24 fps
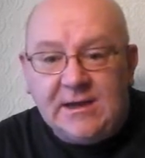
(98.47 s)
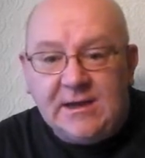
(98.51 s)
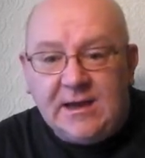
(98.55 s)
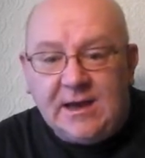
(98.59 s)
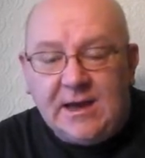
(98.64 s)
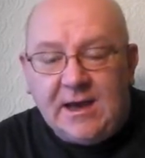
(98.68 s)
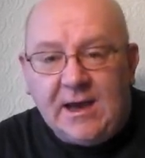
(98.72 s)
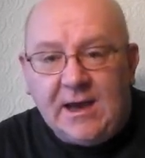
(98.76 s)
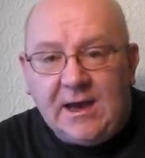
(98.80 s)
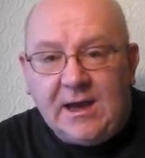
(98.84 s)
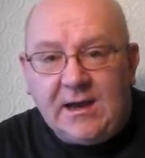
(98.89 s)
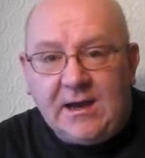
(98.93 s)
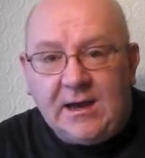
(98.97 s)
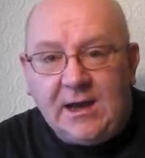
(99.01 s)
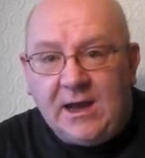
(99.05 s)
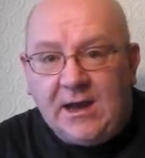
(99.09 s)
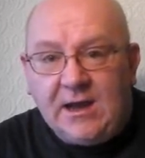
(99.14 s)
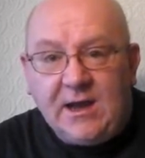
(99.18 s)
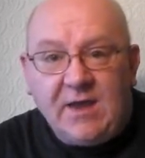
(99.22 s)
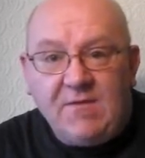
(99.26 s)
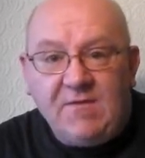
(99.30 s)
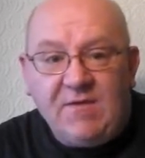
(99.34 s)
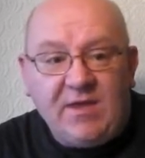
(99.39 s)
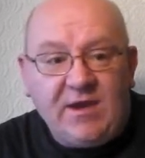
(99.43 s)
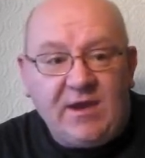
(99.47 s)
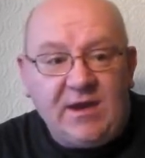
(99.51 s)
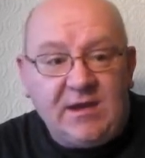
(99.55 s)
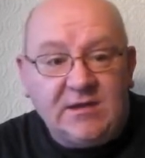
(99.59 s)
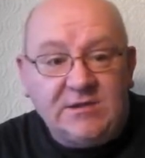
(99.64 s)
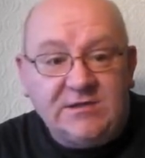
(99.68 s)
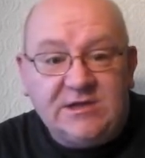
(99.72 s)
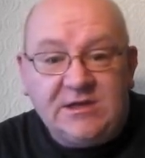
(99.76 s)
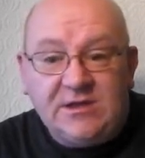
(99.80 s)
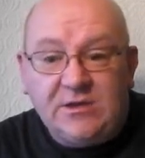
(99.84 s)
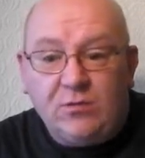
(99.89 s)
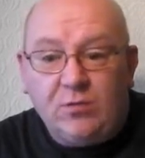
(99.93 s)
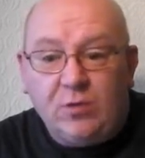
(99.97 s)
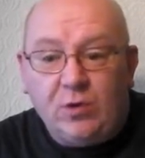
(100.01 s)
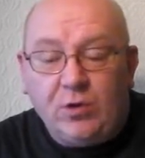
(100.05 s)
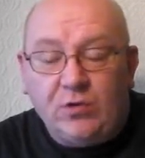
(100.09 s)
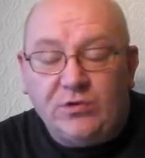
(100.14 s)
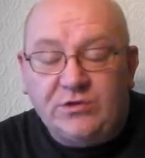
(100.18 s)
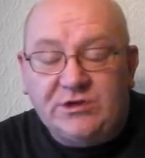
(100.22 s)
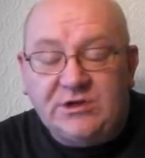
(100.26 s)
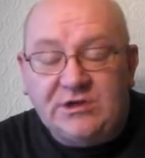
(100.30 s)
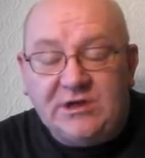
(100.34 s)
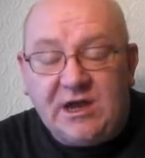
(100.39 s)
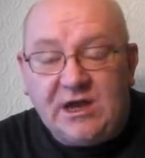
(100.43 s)
And like everything else in the
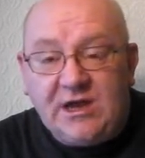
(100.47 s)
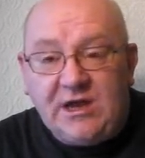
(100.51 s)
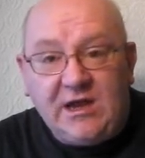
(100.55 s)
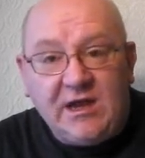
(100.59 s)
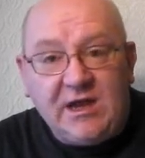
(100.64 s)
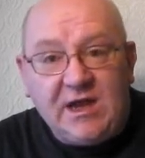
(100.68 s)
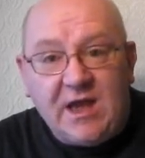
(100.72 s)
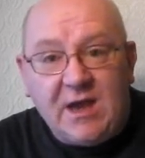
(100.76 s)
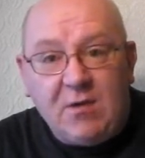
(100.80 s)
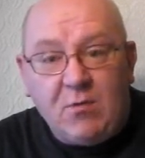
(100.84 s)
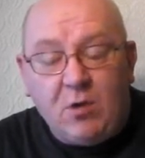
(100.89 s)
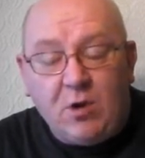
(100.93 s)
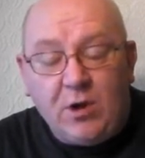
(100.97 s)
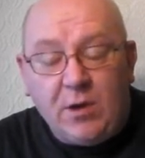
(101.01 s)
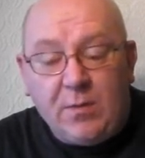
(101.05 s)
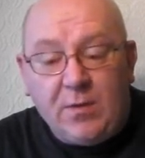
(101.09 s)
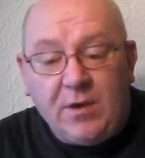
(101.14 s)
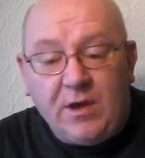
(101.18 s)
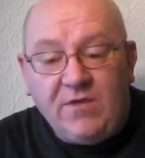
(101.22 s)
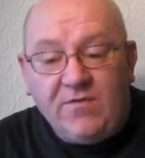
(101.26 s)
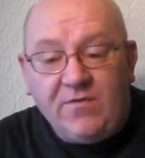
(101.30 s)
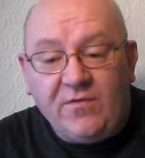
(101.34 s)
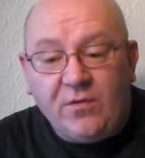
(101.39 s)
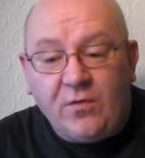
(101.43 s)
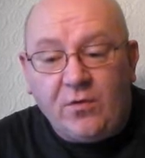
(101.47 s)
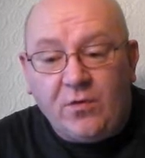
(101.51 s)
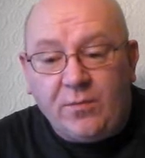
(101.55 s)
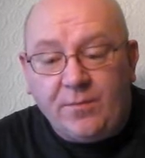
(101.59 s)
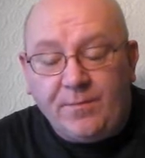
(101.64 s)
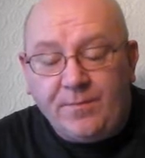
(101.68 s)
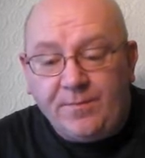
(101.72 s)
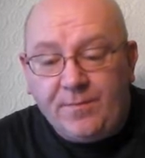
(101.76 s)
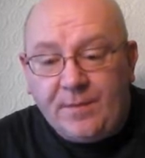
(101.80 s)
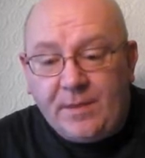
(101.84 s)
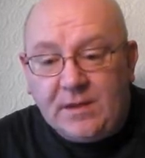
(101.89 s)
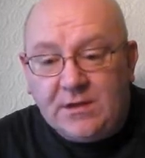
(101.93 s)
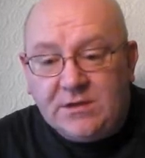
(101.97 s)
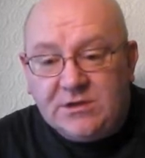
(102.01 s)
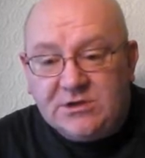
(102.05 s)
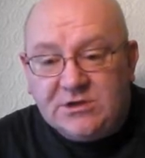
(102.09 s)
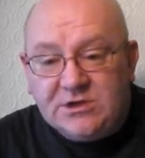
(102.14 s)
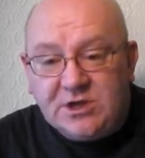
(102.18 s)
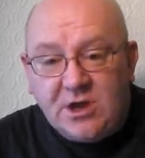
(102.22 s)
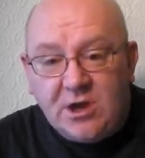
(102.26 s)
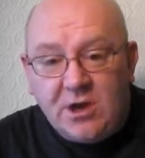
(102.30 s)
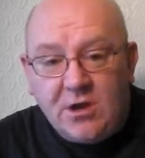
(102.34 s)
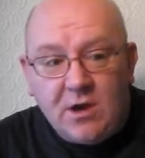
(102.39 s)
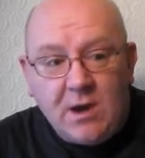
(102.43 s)
world today, you get what you pay for.
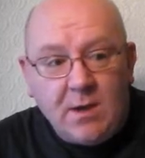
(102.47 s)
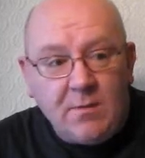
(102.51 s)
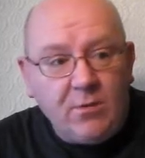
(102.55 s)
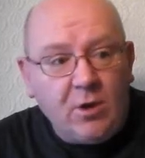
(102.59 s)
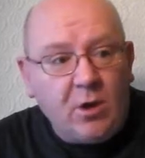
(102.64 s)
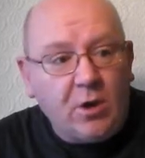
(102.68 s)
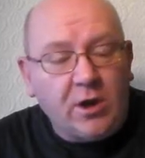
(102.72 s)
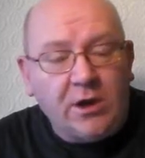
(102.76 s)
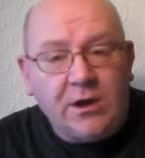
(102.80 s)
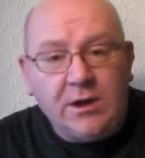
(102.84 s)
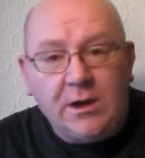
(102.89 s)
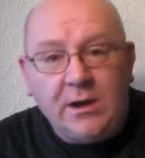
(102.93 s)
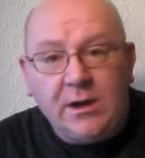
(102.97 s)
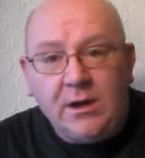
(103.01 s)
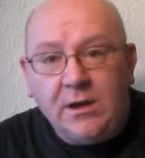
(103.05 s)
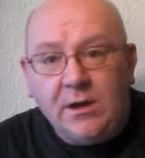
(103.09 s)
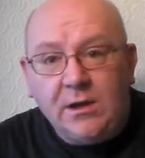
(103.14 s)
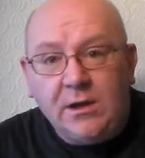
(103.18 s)
So I'm not going to